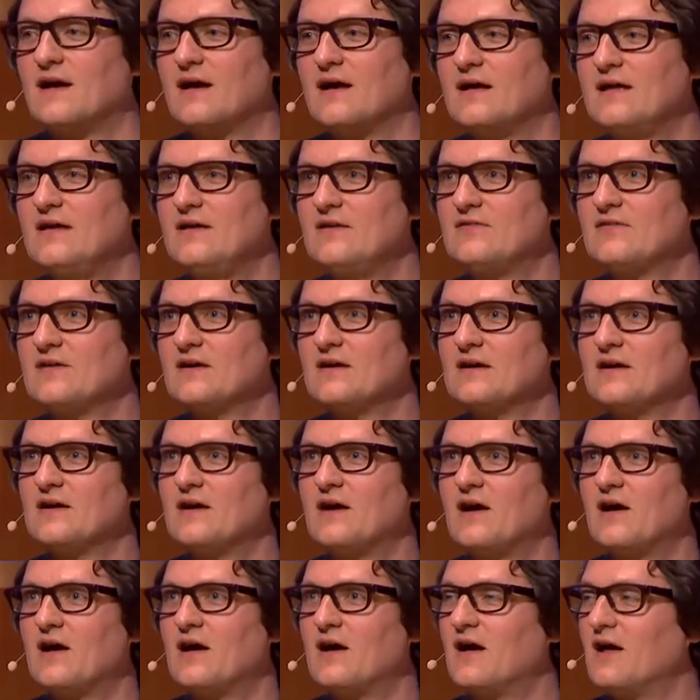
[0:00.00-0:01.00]
Uh, he's
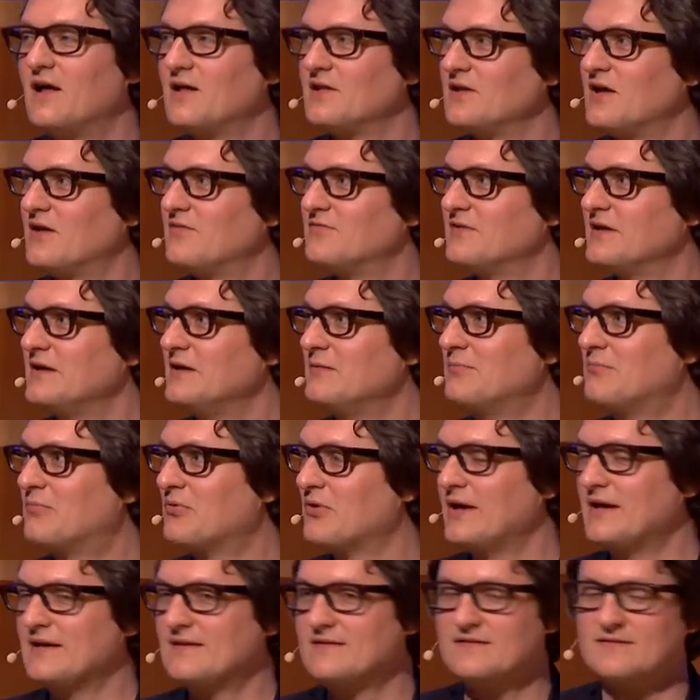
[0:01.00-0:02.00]
a, a, a lovely
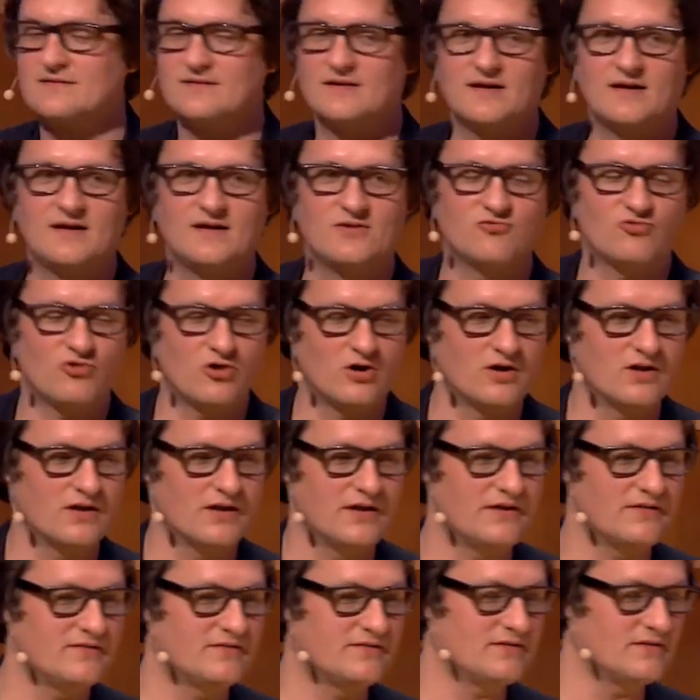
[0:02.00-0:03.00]
Brit uh,
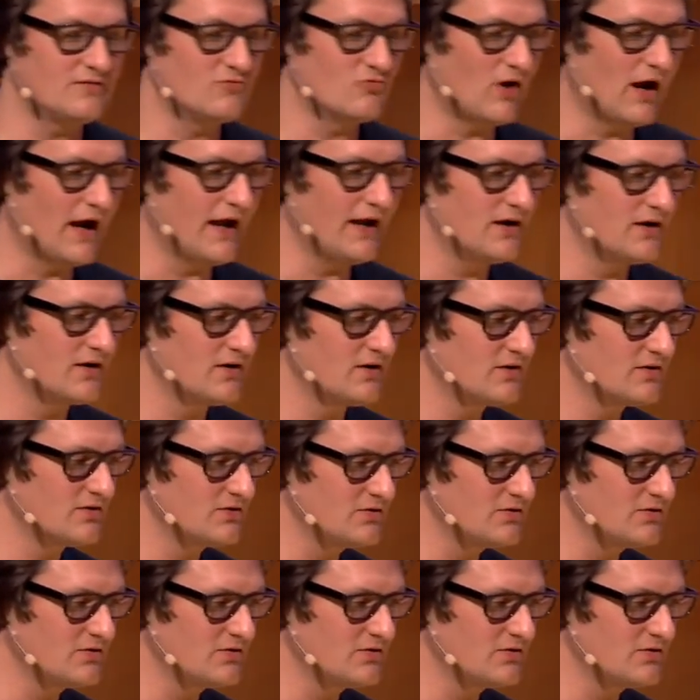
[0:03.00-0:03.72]
journalist and writer